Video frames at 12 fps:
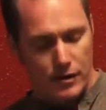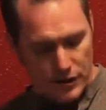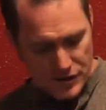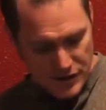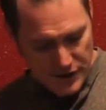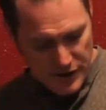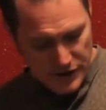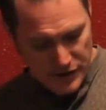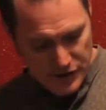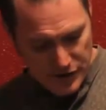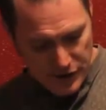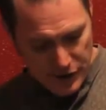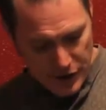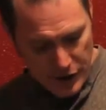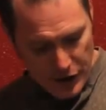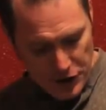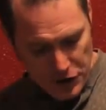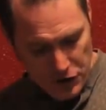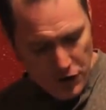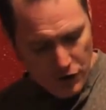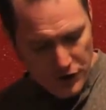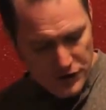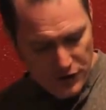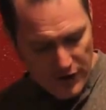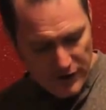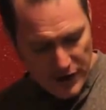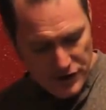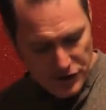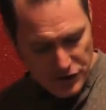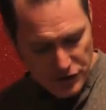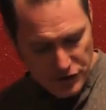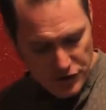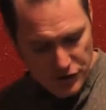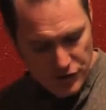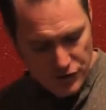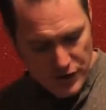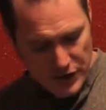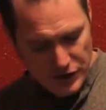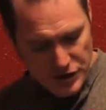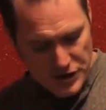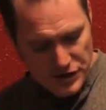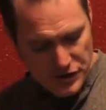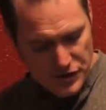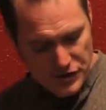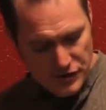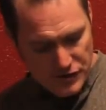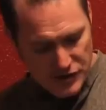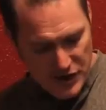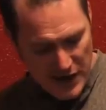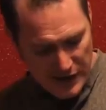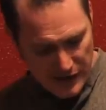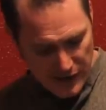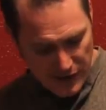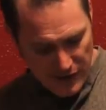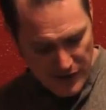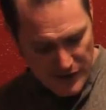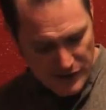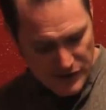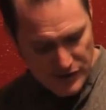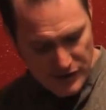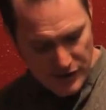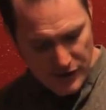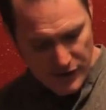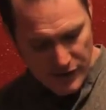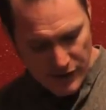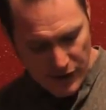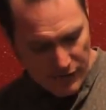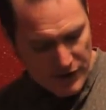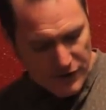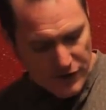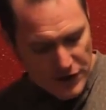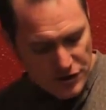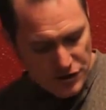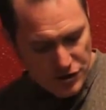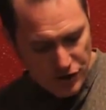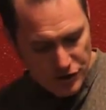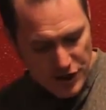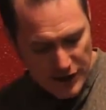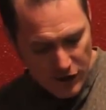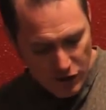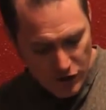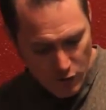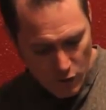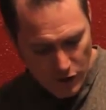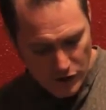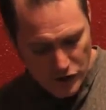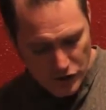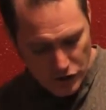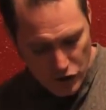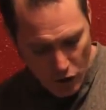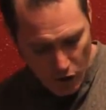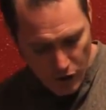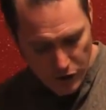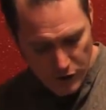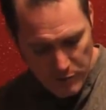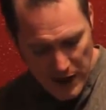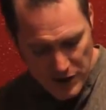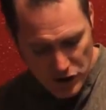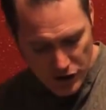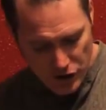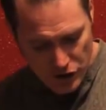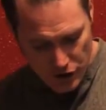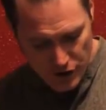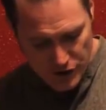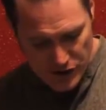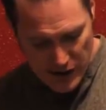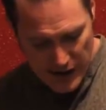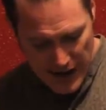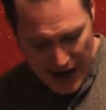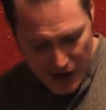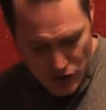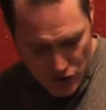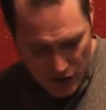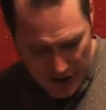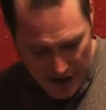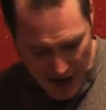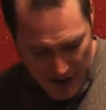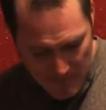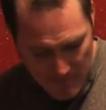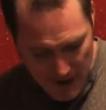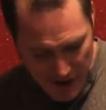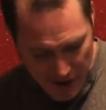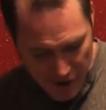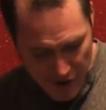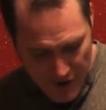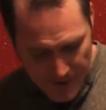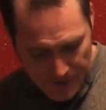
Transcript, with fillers: Listen to this. You know this, Revelation 2 2. Jesus said this of the Ephesian church I know your works, your toil, your patient endurance, how you cannot bear